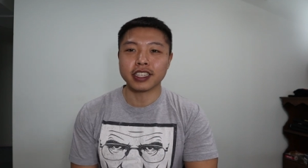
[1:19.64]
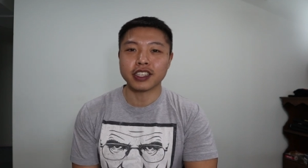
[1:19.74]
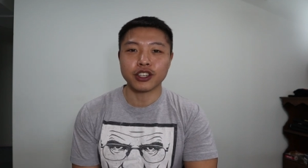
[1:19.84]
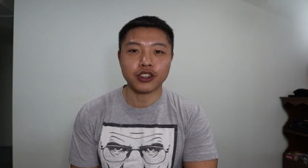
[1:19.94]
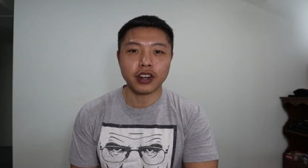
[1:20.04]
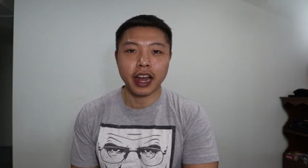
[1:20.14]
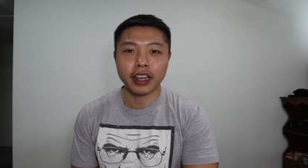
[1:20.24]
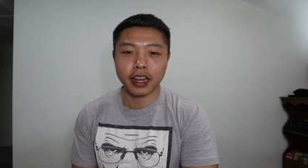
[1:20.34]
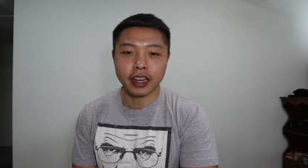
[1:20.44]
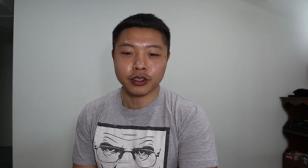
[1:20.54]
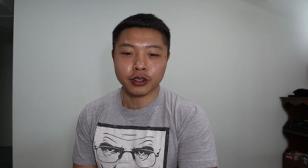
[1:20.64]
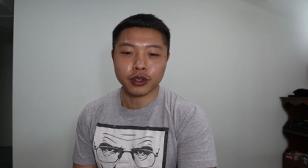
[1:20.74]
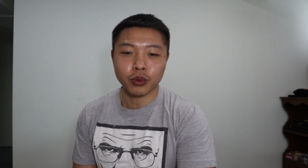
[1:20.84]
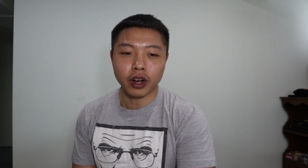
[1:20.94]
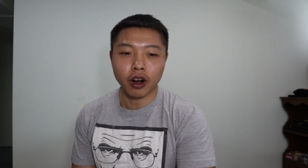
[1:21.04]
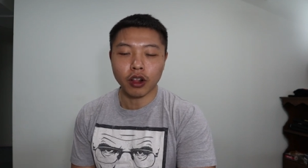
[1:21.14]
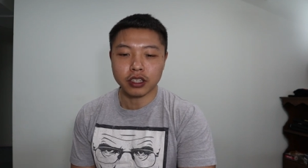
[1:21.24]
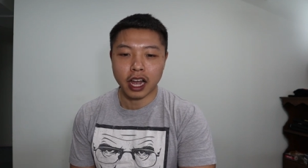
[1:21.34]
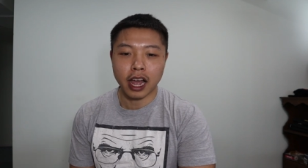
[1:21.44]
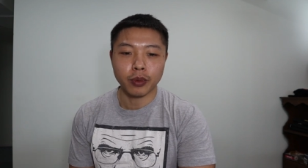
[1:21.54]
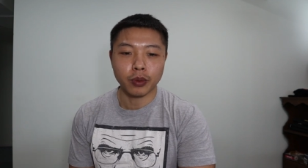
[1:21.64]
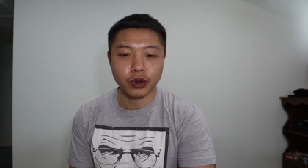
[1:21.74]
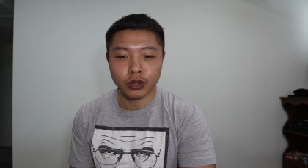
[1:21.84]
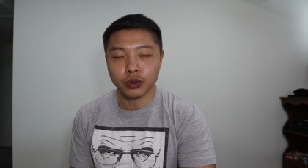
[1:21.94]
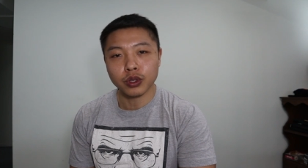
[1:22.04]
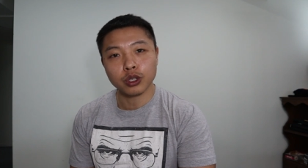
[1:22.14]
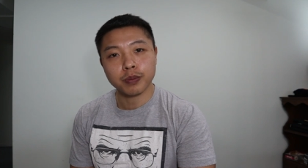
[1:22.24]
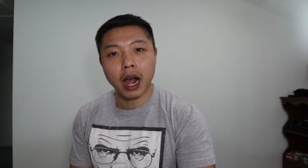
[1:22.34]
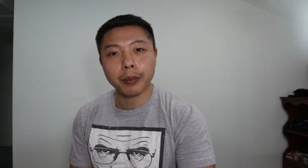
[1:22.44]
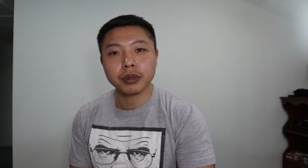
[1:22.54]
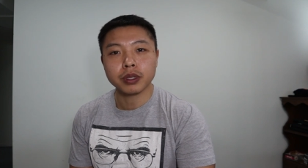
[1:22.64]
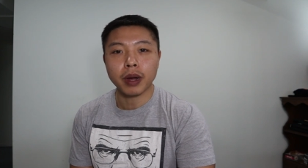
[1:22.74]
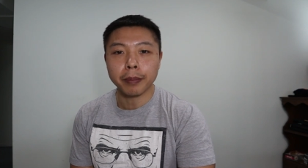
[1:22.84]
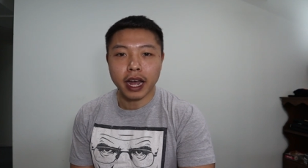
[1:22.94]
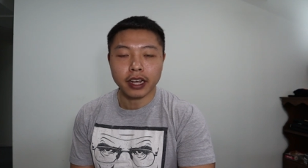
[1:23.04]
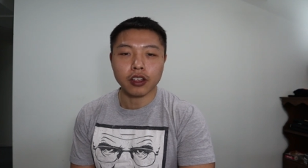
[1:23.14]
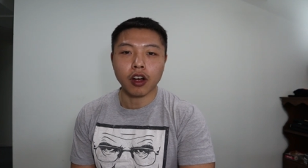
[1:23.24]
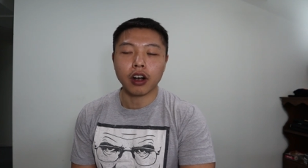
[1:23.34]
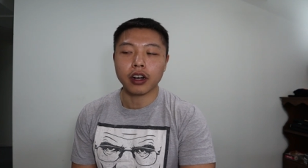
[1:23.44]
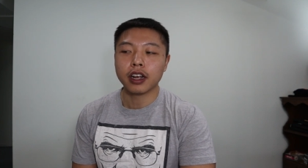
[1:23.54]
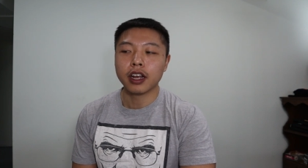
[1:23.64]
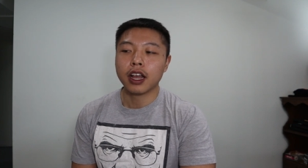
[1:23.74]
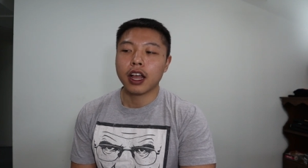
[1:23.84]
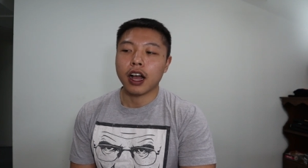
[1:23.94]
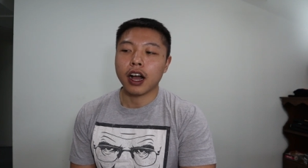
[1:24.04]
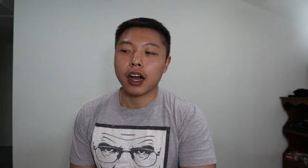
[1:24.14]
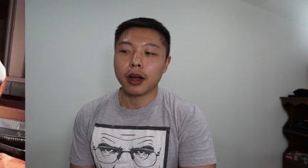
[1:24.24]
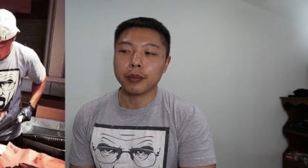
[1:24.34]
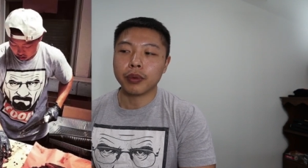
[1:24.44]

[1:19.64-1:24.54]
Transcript: this is the shirt I, I used to wear all the time when we were doing those pop-ups in my backyard. Um,